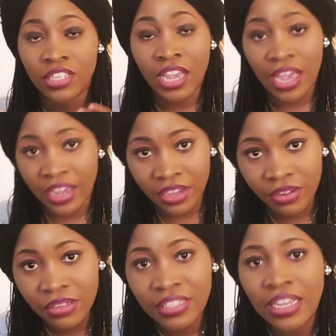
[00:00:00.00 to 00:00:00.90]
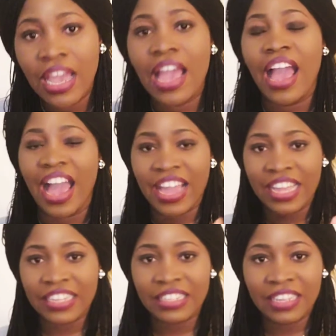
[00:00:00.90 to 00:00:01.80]
child,
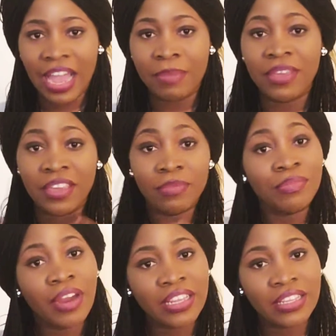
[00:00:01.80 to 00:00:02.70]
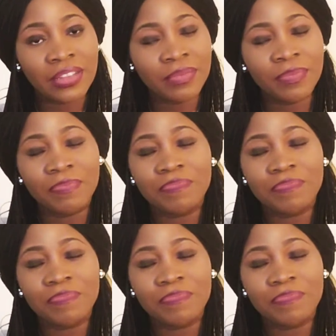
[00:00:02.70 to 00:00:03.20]
I became pregnant.